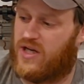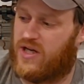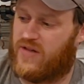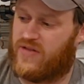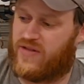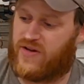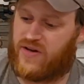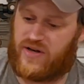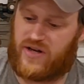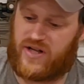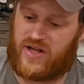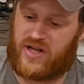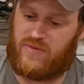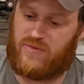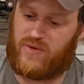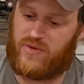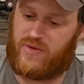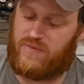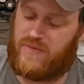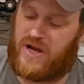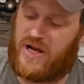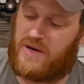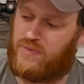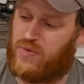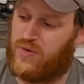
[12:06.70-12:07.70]
They're going to come with
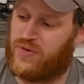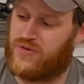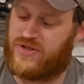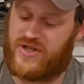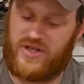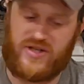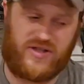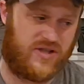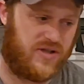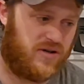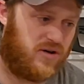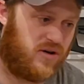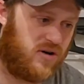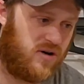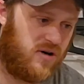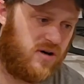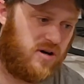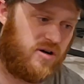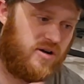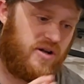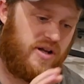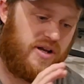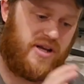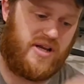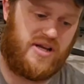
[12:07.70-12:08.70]
a Magpul
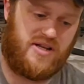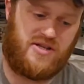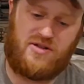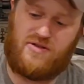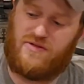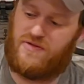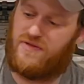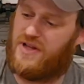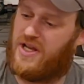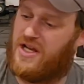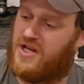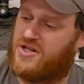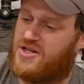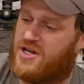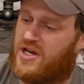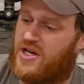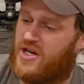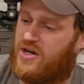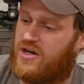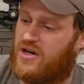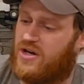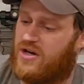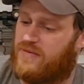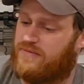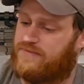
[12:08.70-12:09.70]
CTR, an A2 flash
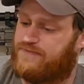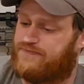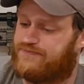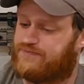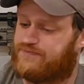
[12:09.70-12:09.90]
hider.